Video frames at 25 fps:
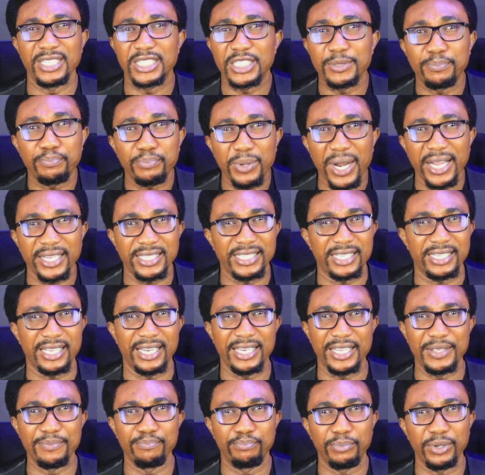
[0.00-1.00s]
It's
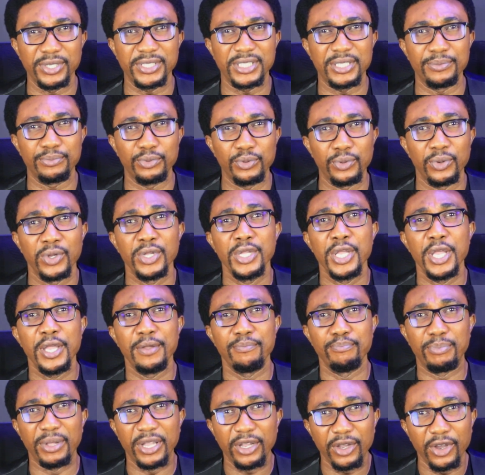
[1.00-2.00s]
practically impossible,
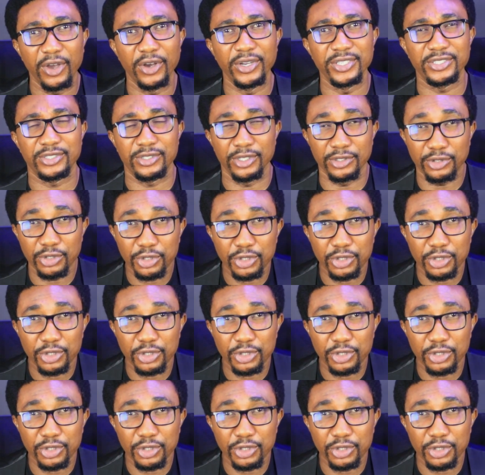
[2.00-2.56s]
because